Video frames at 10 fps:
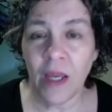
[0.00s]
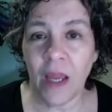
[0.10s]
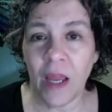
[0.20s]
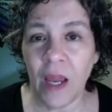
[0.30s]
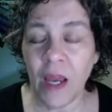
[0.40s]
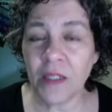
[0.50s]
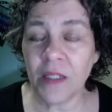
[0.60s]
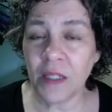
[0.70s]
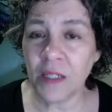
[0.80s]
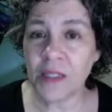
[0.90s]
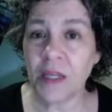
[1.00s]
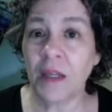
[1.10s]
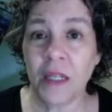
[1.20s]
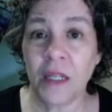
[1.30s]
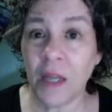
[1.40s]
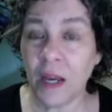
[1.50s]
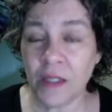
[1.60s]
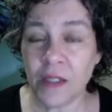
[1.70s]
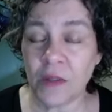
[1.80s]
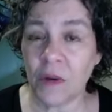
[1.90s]
and he said he
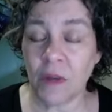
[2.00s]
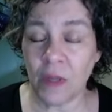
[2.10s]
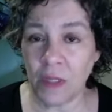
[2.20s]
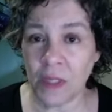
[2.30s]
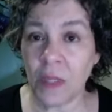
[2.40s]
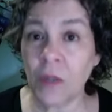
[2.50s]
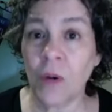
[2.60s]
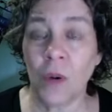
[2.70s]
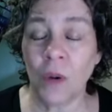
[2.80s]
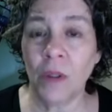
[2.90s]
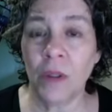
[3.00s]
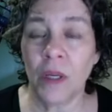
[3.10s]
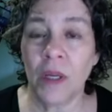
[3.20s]
has to he set a goal